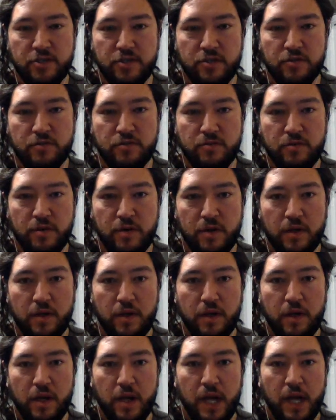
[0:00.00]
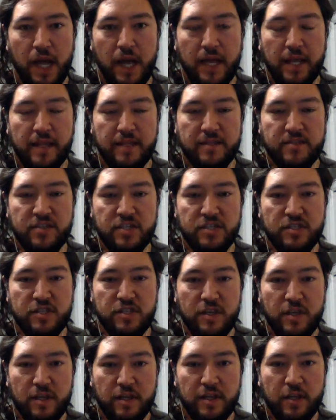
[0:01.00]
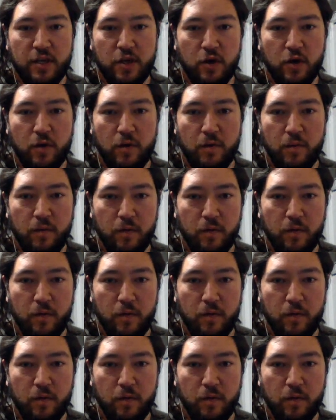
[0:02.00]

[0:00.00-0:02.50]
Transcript: you. And it's just, and